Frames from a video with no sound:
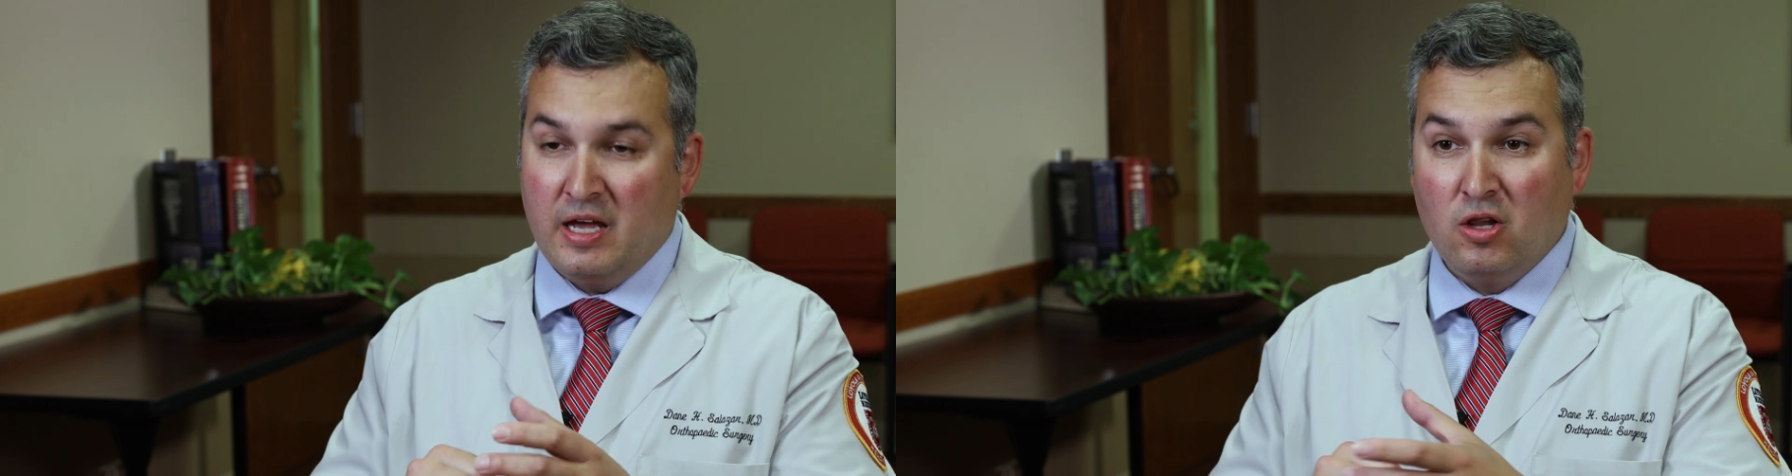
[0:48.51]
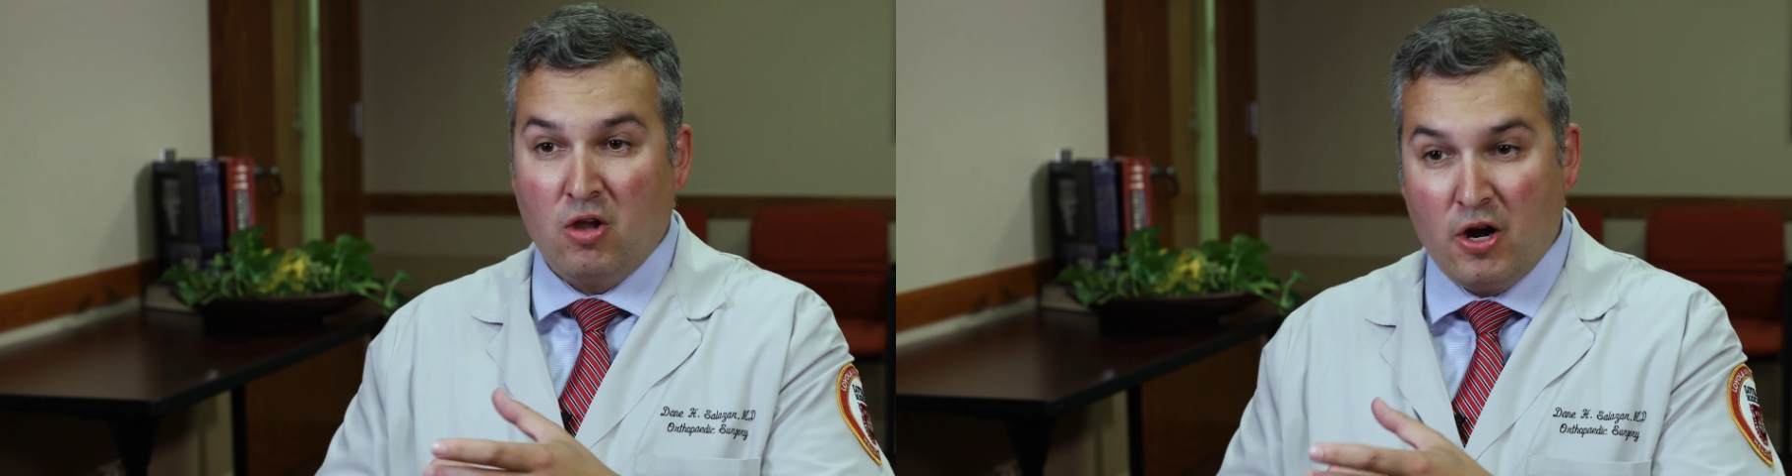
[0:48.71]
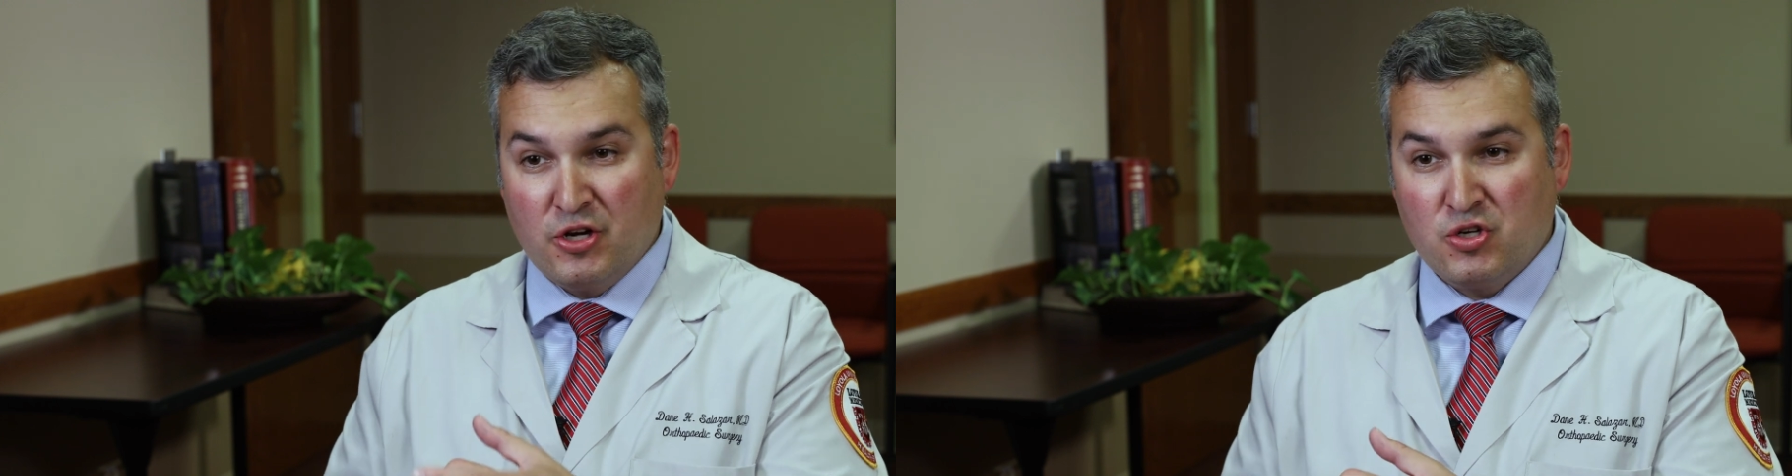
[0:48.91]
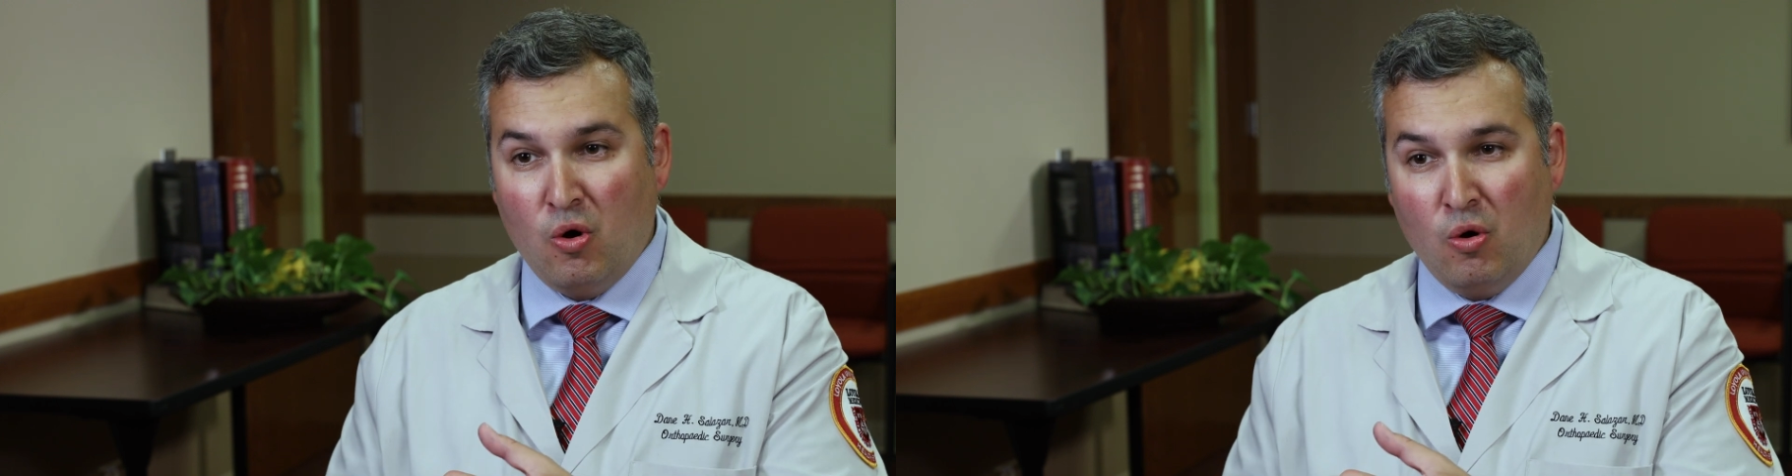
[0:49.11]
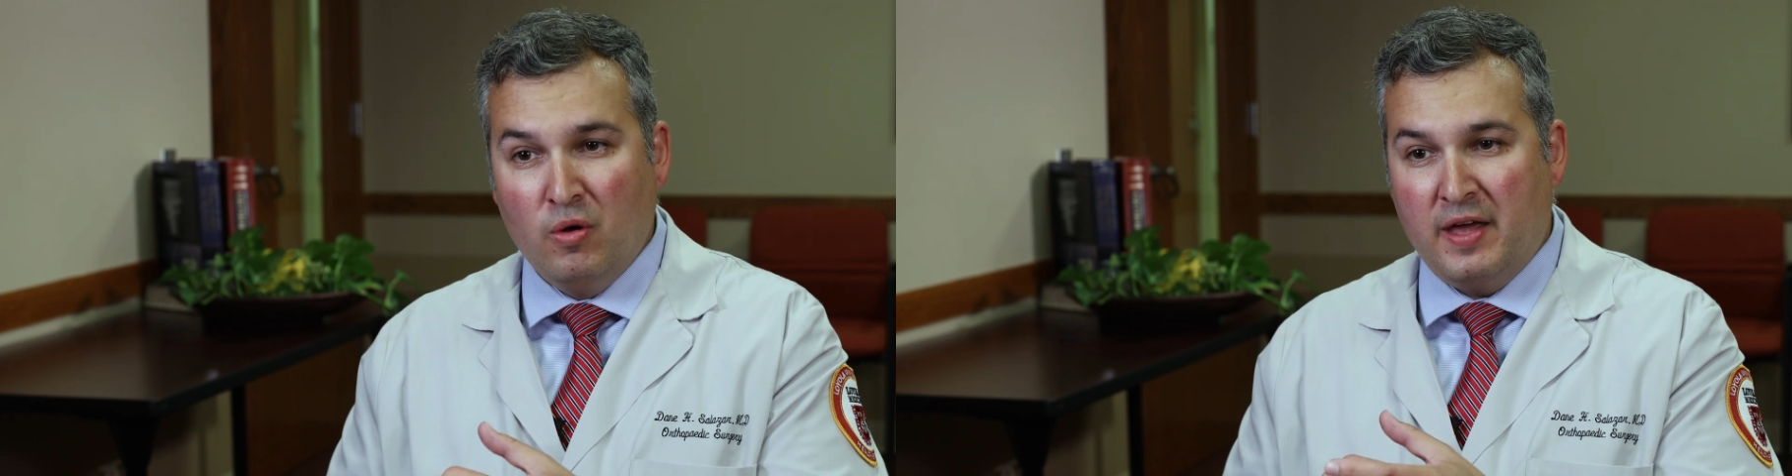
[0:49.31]
he had a large
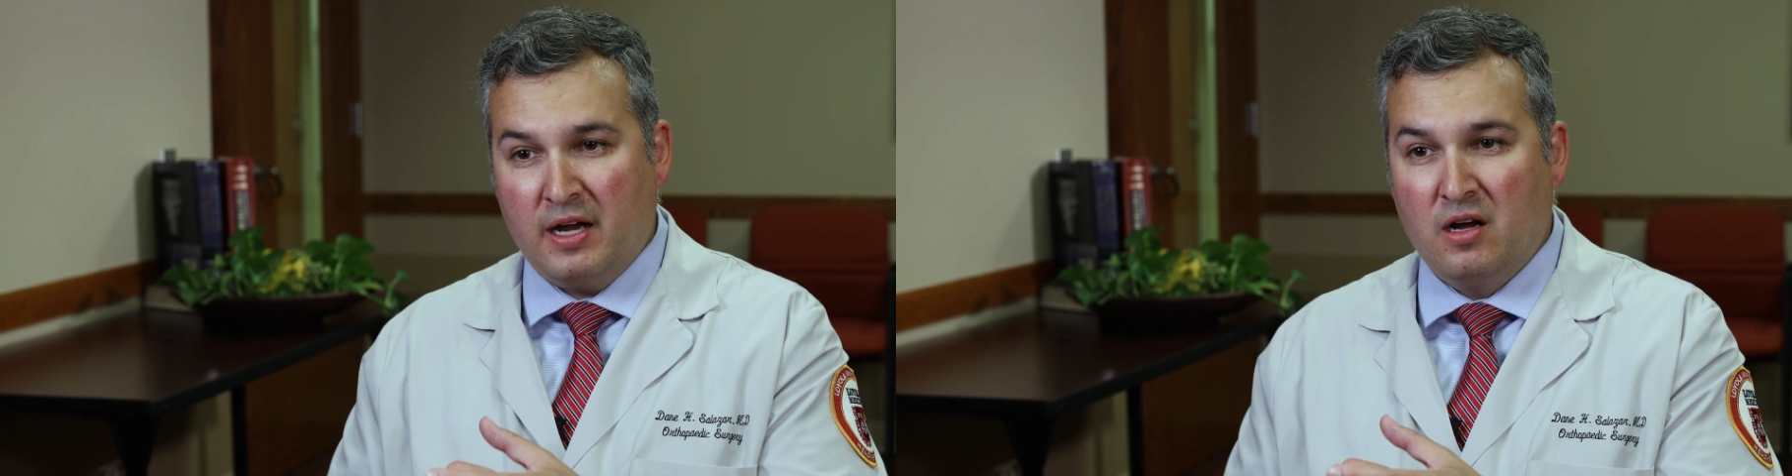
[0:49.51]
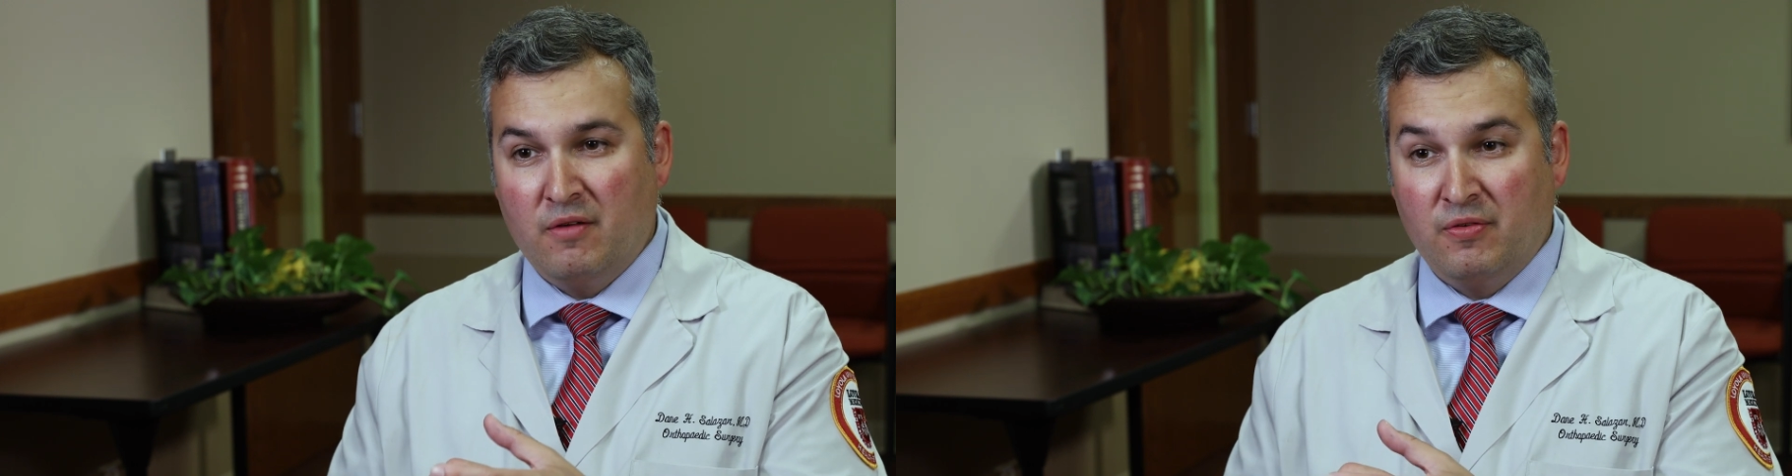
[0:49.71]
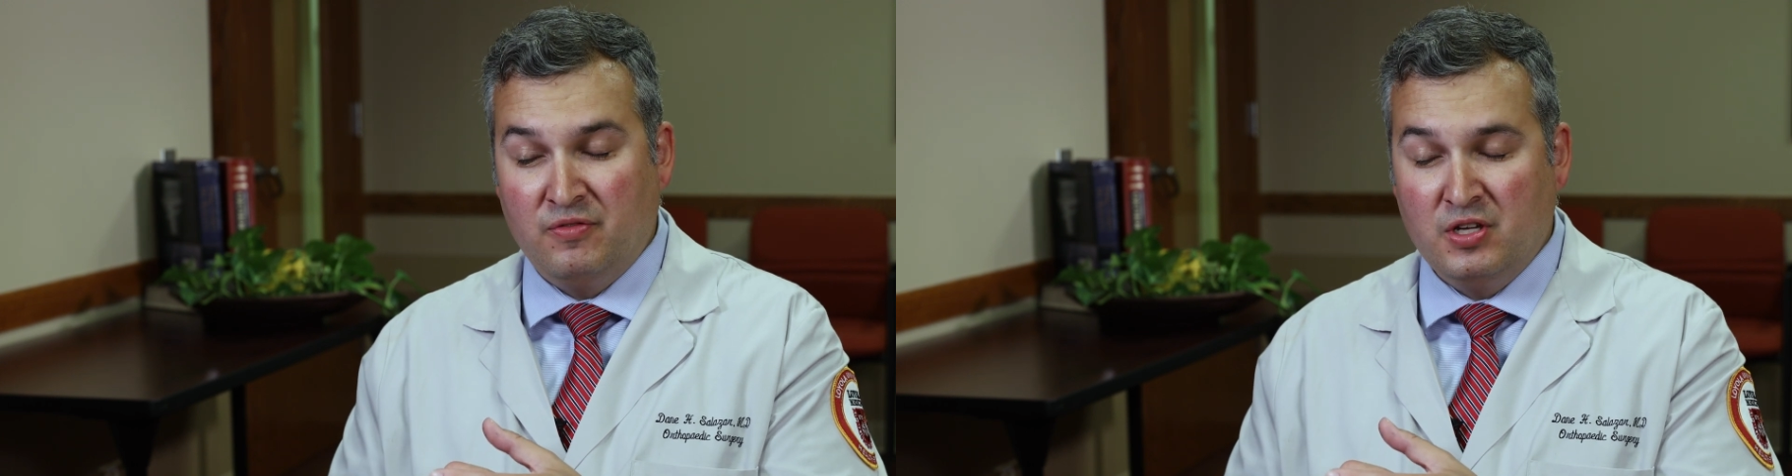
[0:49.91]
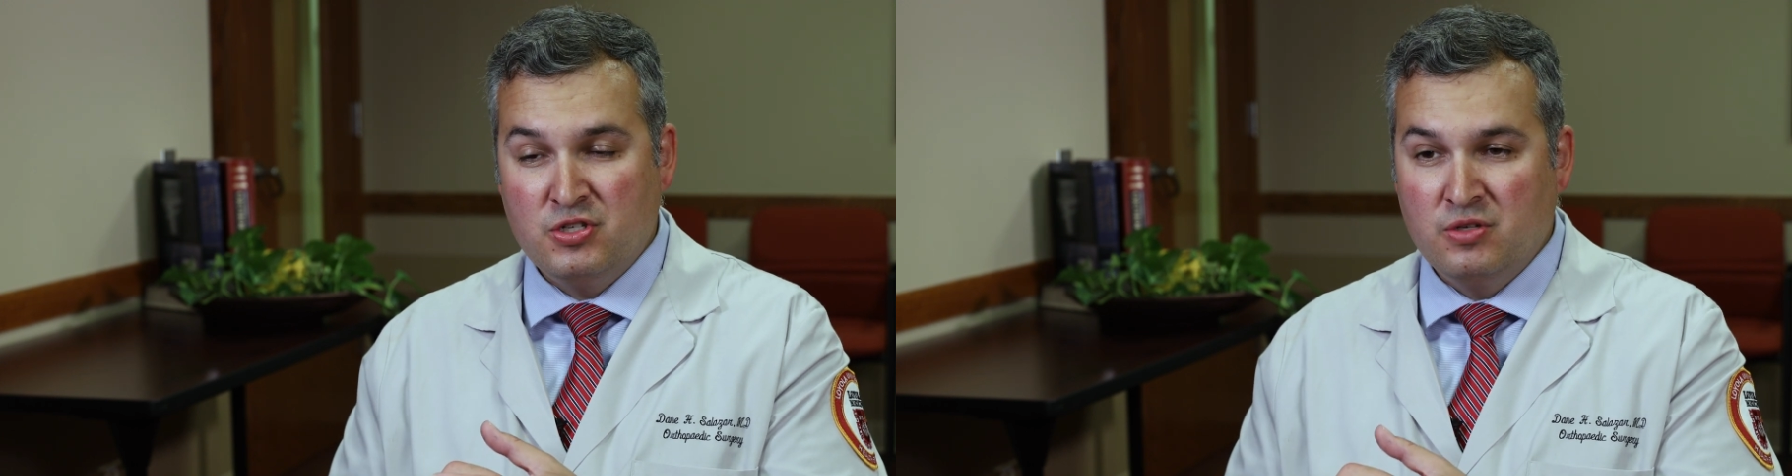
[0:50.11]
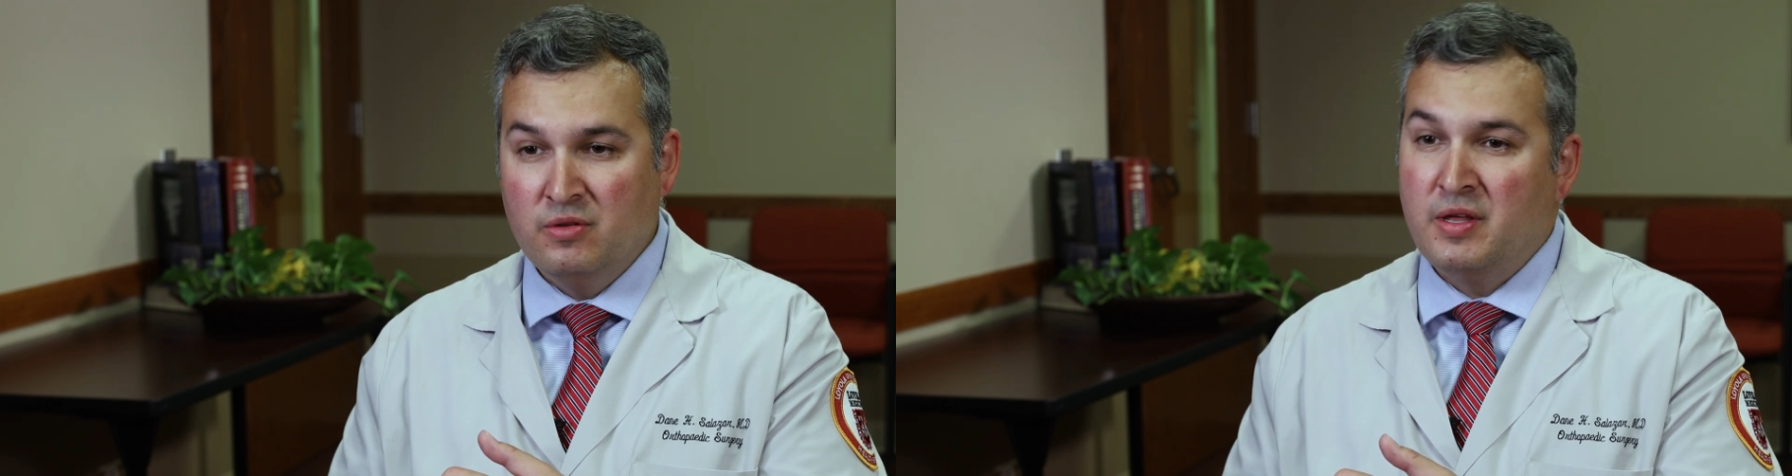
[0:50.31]
hole in that cuff of
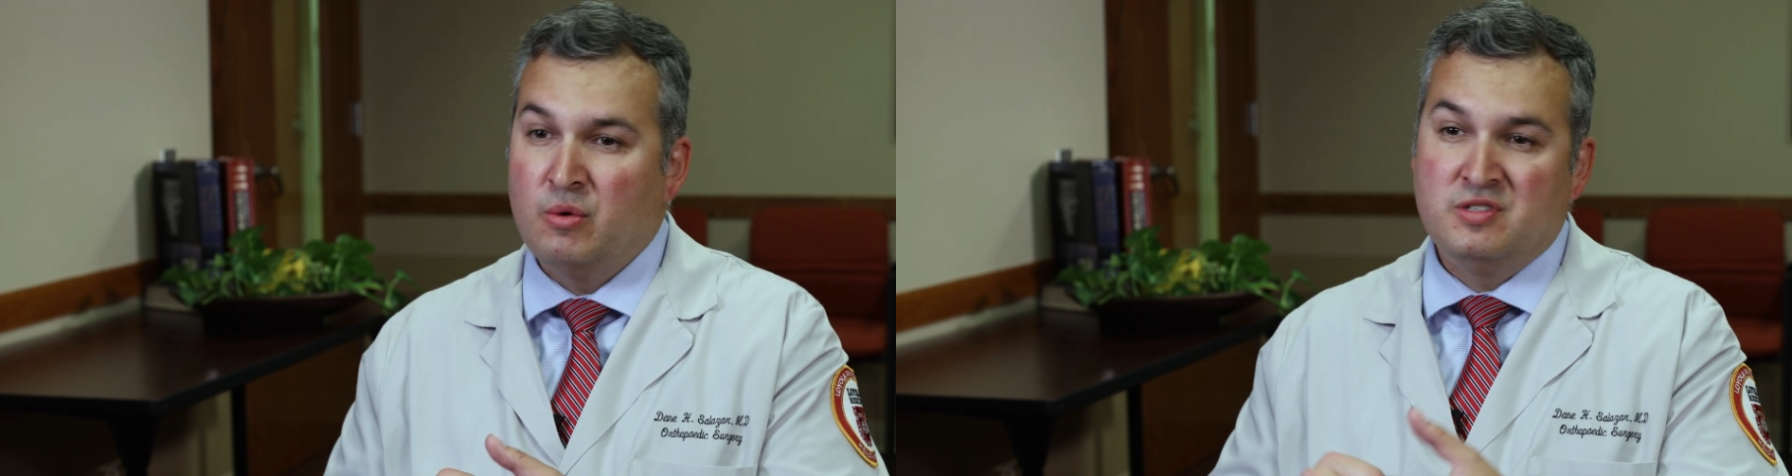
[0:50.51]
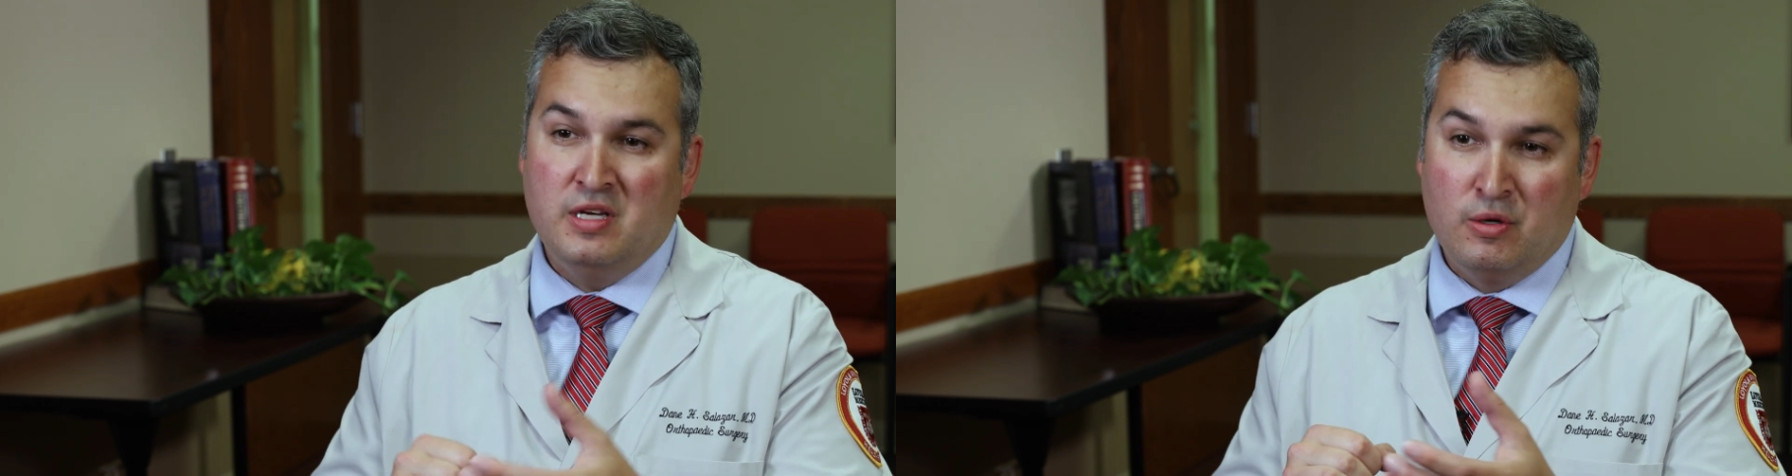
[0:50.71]
tissue that was